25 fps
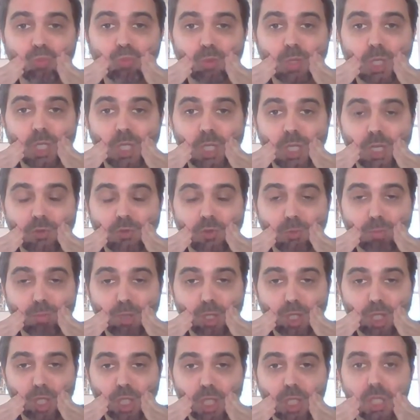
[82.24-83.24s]
And then if you
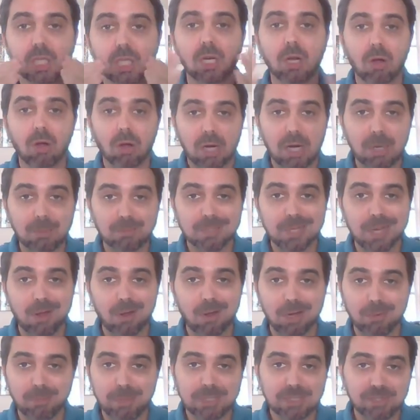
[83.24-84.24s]
push it, it all comes out
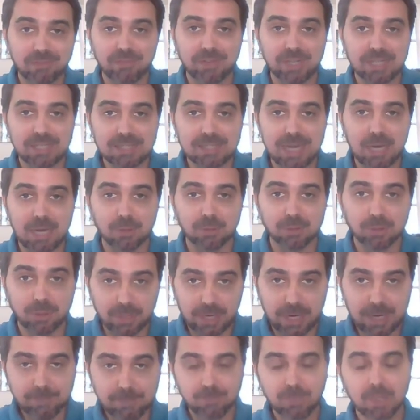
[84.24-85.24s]
and it makes a funny sound,
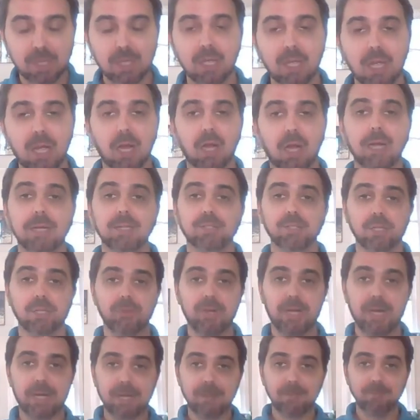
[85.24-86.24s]
okay? All right, so you
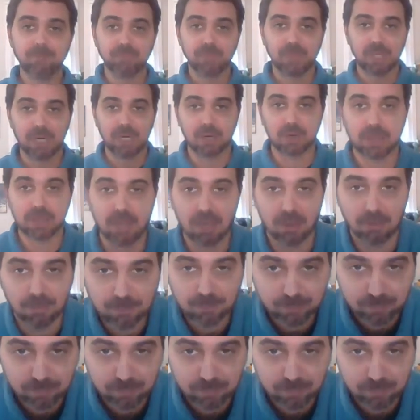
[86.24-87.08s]
ready? Here we go.